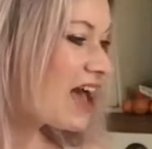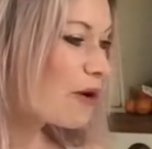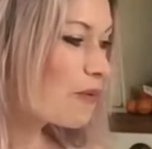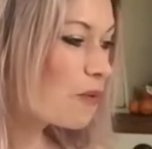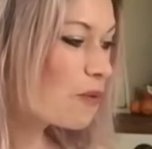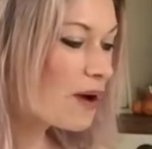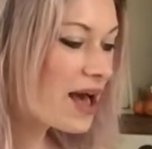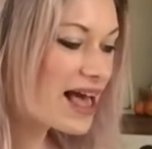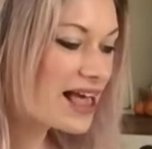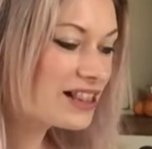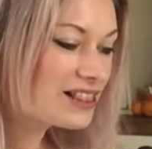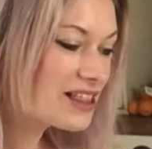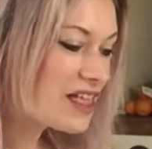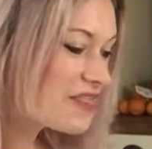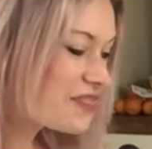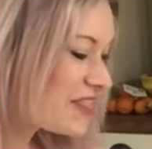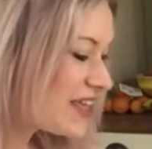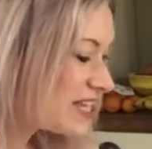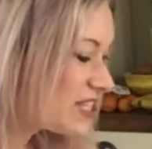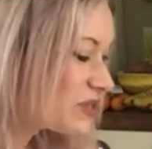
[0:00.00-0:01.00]
Well,
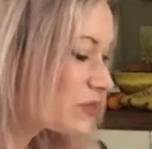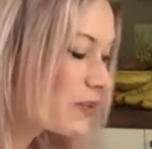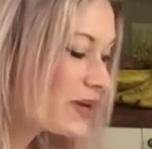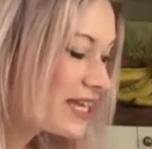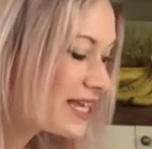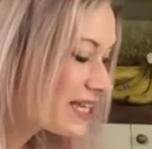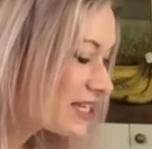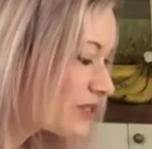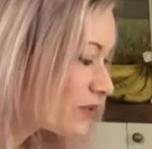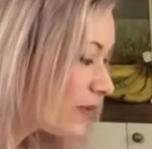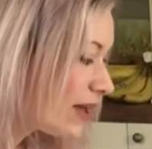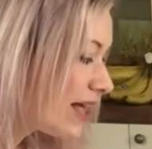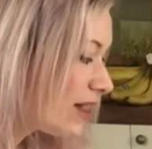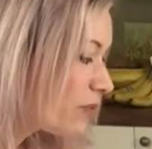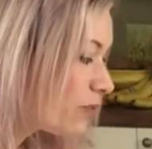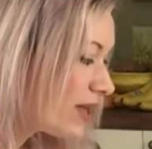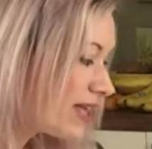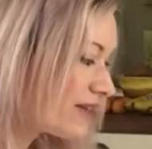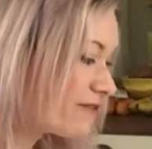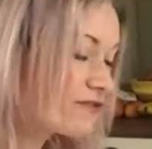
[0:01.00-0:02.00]
this week as well
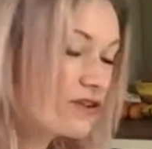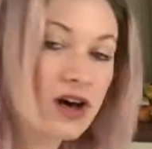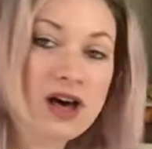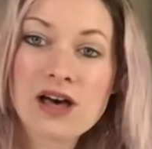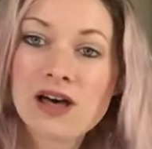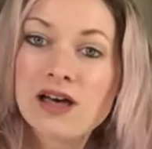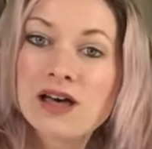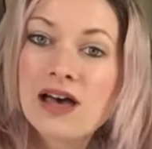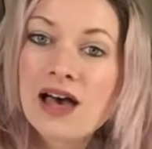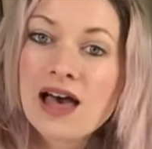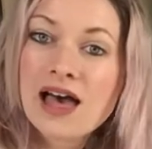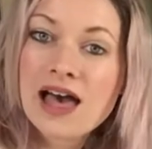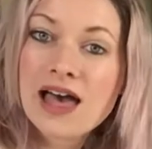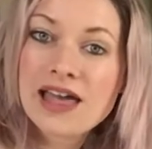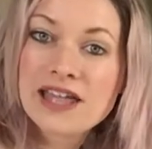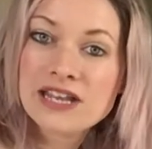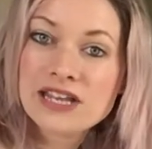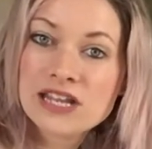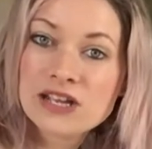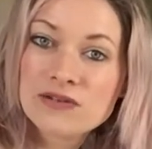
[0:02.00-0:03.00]
we have got a
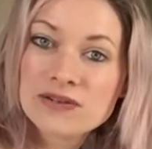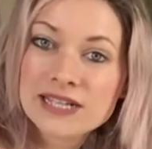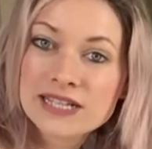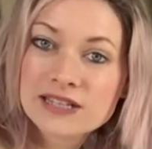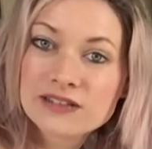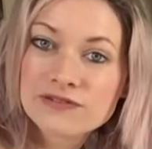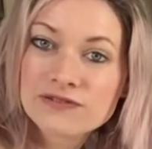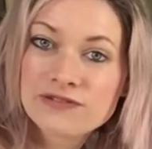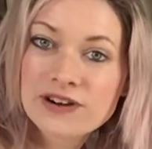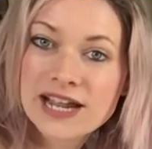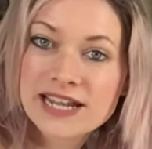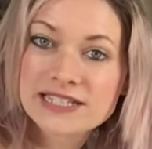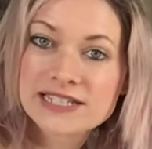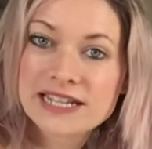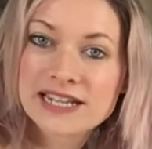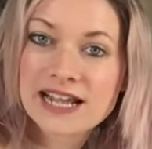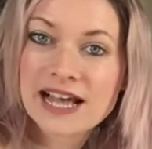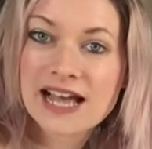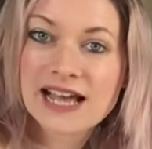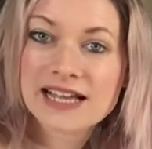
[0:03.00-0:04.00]
new little friend in
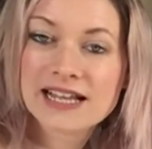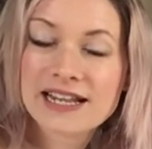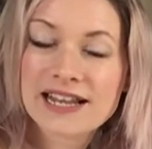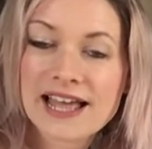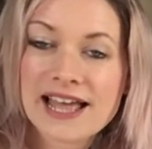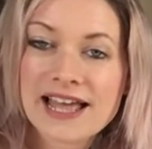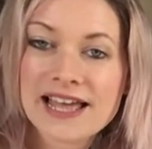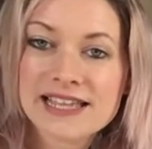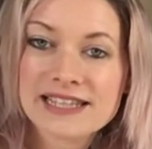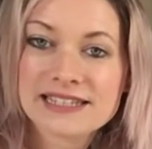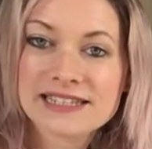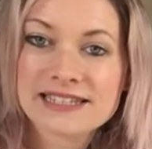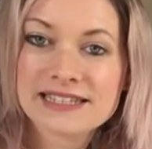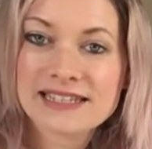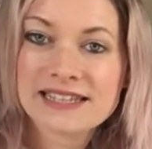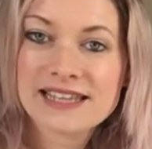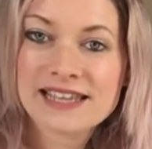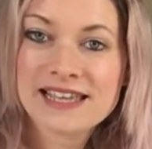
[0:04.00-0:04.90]
our class.